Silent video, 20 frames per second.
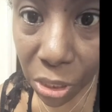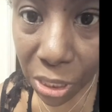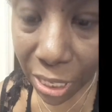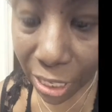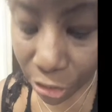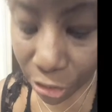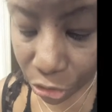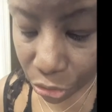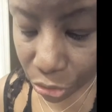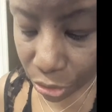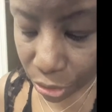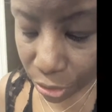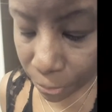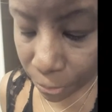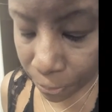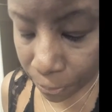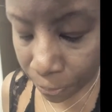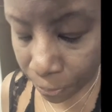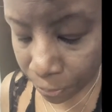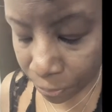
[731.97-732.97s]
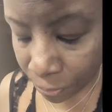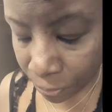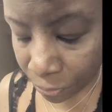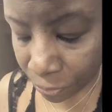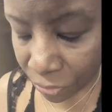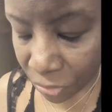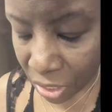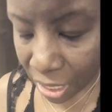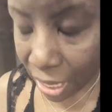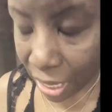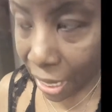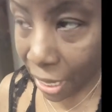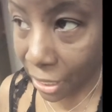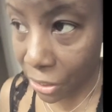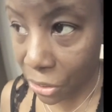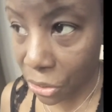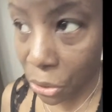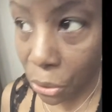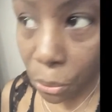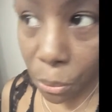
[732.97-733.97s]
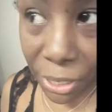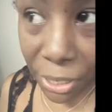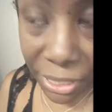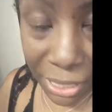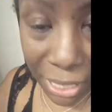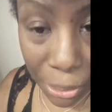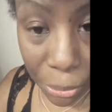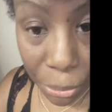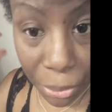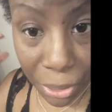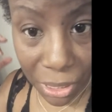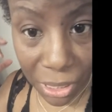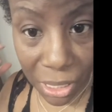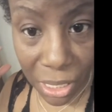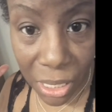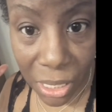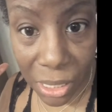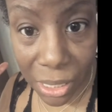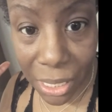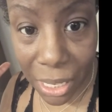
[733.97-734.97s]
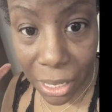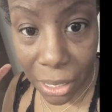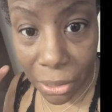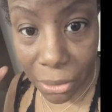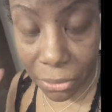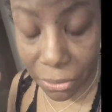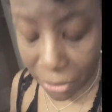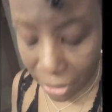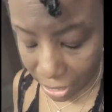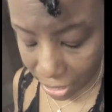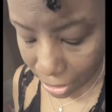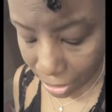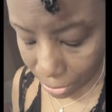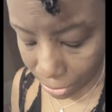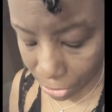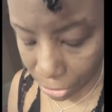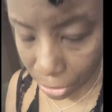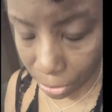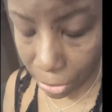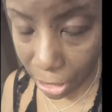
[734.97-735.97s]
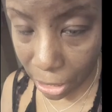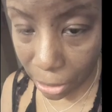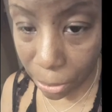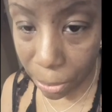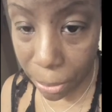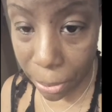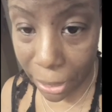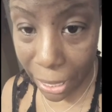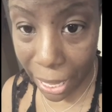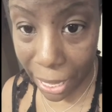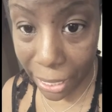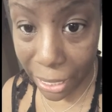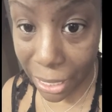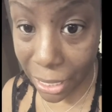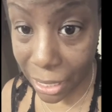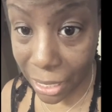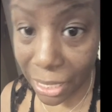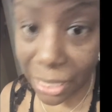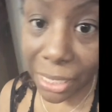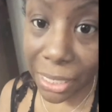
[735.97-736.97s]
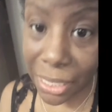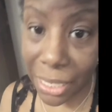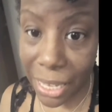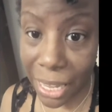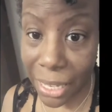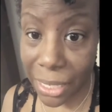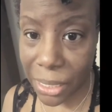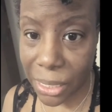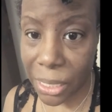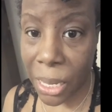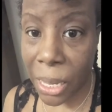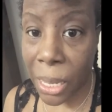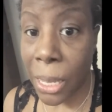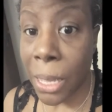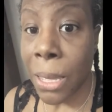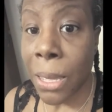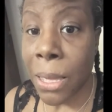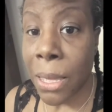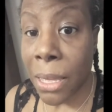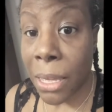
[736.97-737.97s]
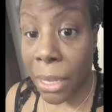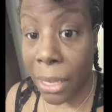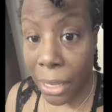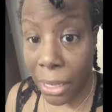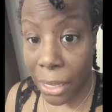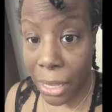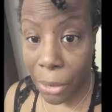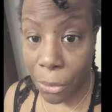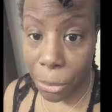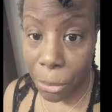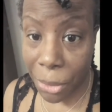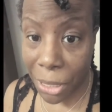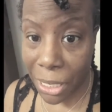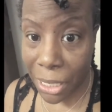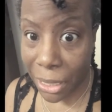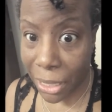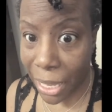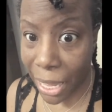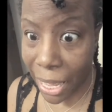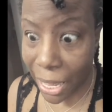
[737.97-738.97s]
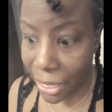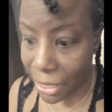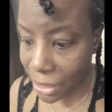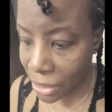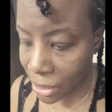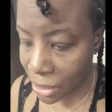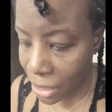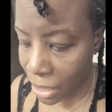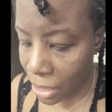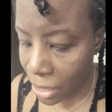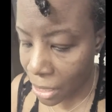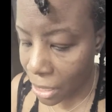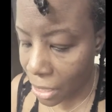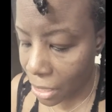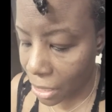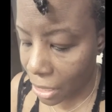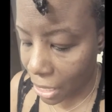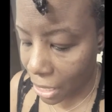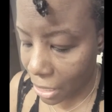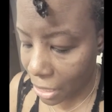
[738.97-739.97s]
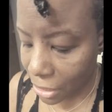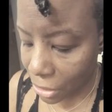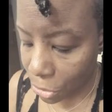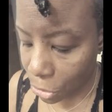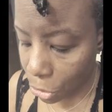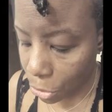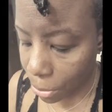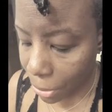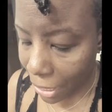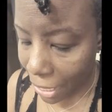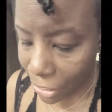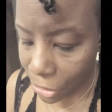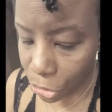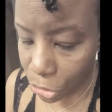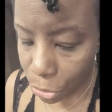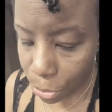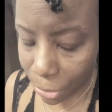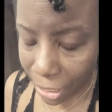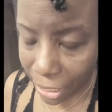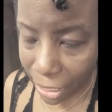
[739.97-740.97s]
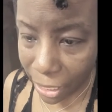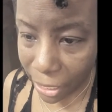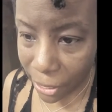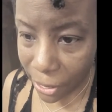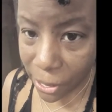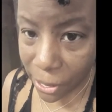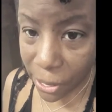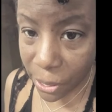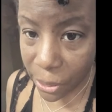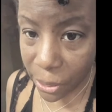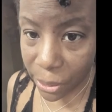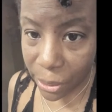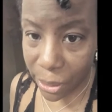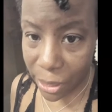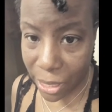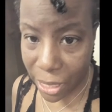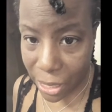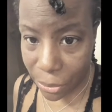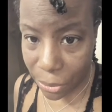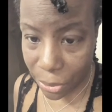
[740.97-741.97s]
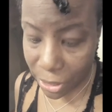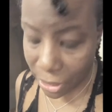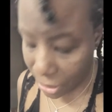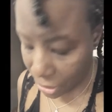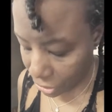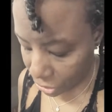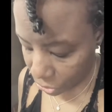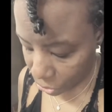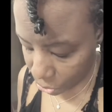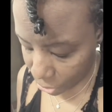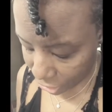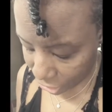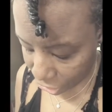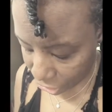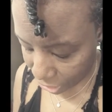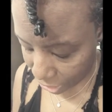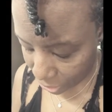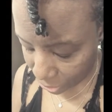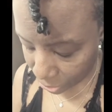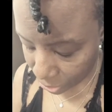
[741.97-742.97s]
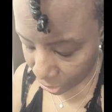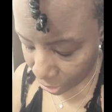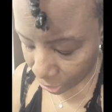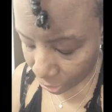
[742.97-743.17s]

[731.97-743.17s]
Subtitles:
texture. And so once I rinse this off, I'm going to be applying this next, and that would be the last thing to apply to my hair that I would need to wash out.